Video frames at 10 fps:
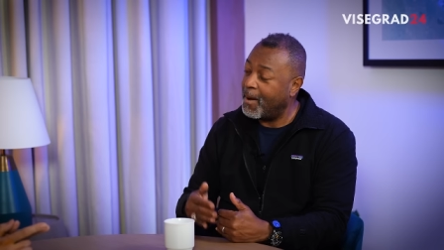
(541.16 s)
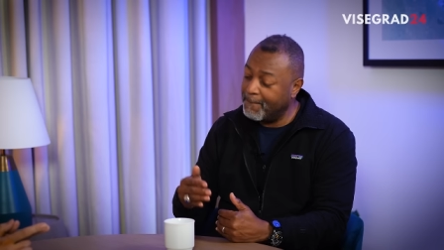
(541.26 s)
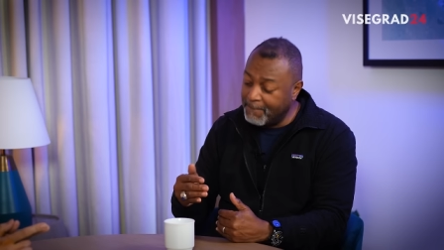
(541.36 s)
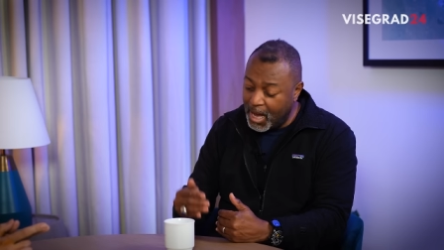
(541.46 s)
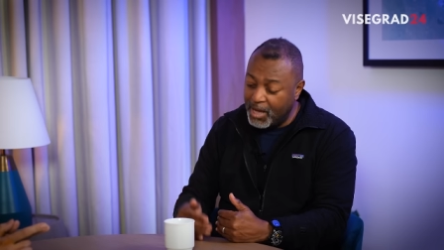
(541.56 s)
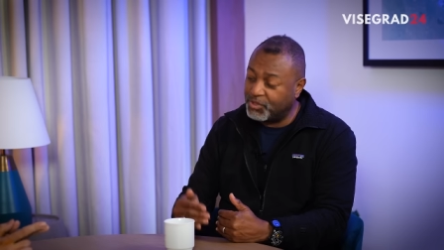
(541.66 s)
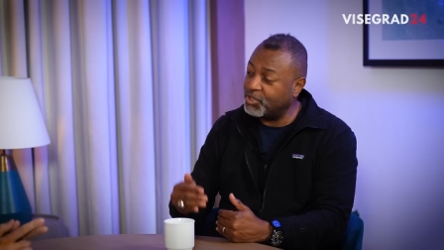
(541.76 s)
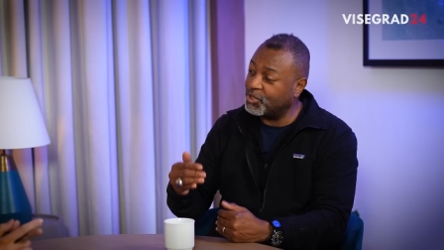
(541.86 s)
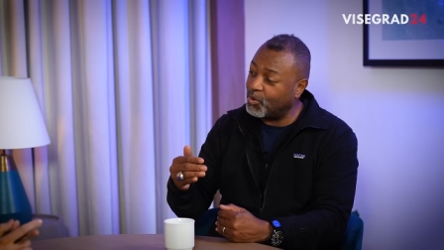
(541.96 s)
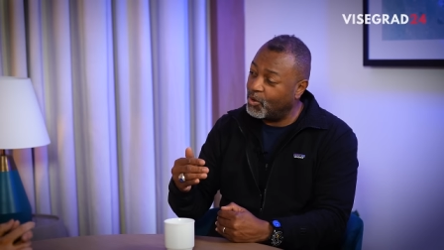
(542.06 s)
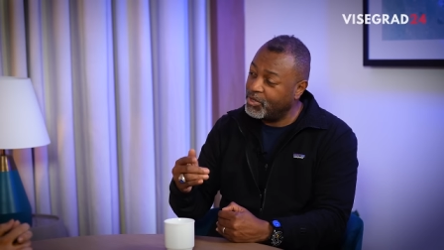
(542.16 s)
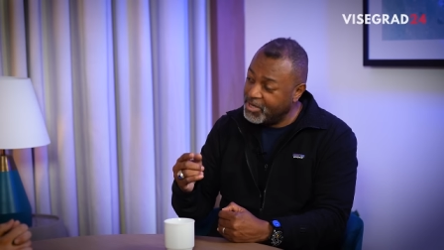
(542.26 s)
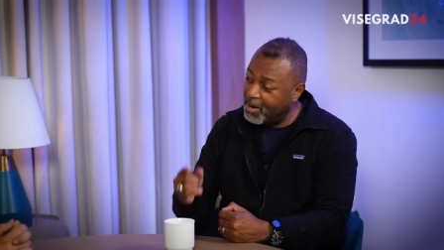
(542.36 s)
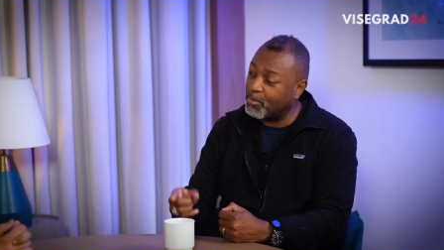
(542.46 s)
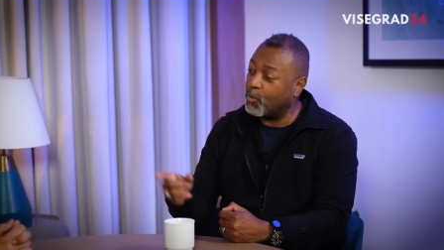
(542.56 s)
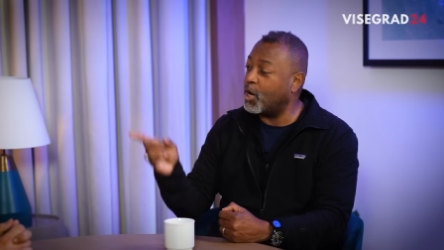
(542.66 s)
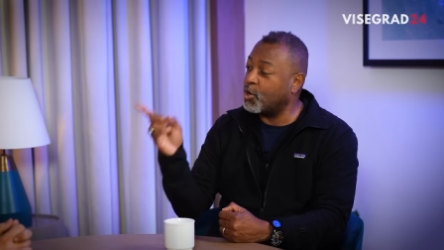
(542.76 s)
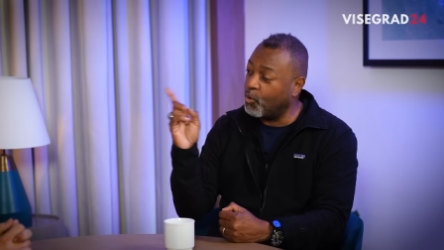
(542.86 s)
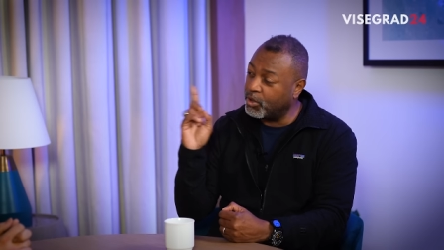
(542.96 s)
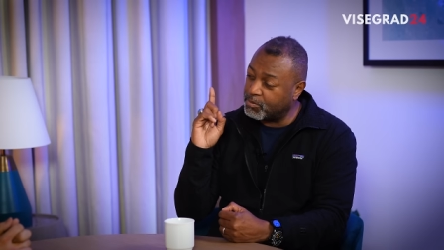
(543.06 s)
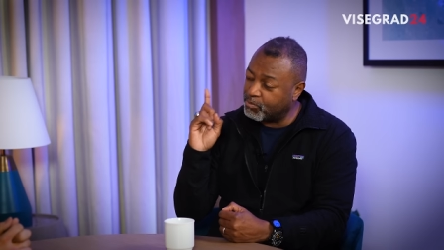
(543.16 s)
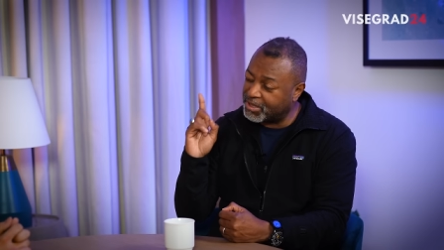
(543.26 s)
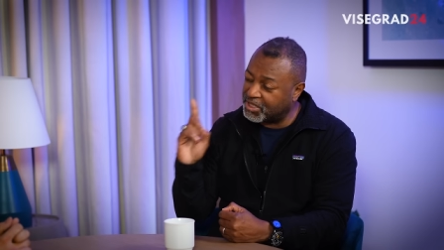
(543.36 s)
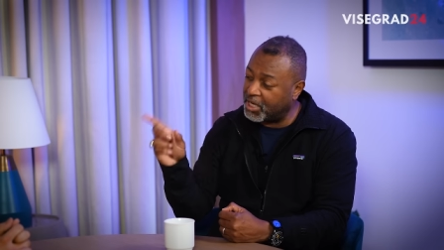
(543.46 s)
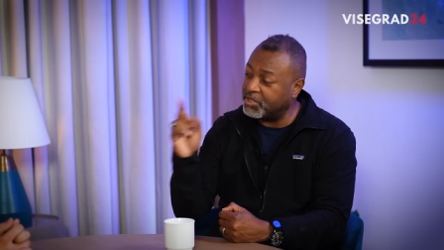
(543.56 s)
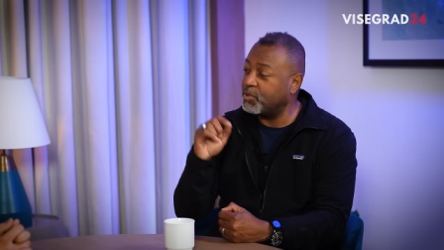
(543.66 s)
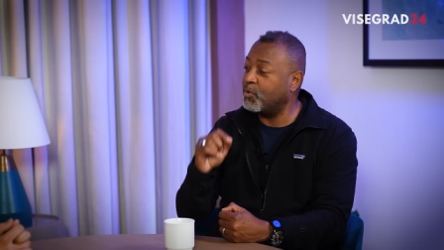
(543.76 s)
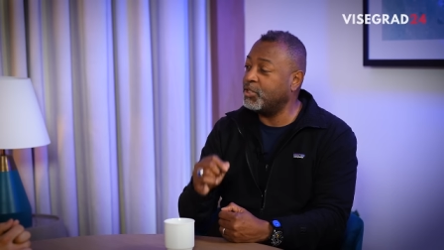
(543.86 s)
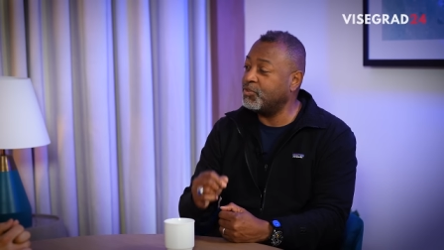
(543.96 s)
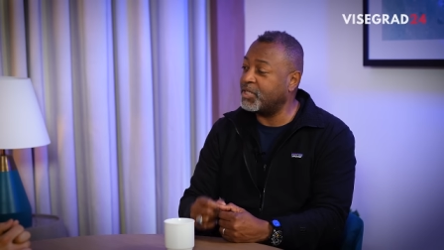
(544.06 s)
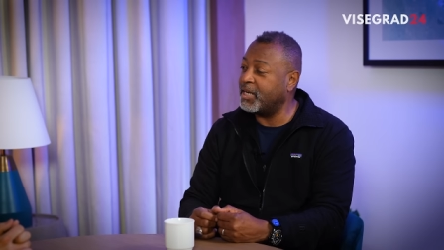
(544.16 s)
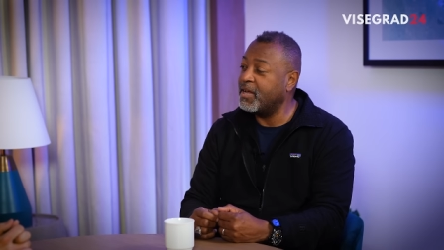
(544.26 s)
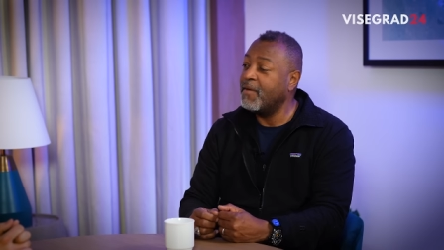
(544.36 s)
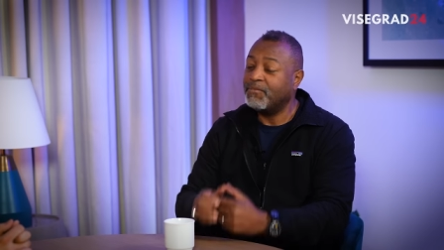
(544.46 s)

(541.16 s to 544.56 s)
Hamas's number one goal is precisely what you said.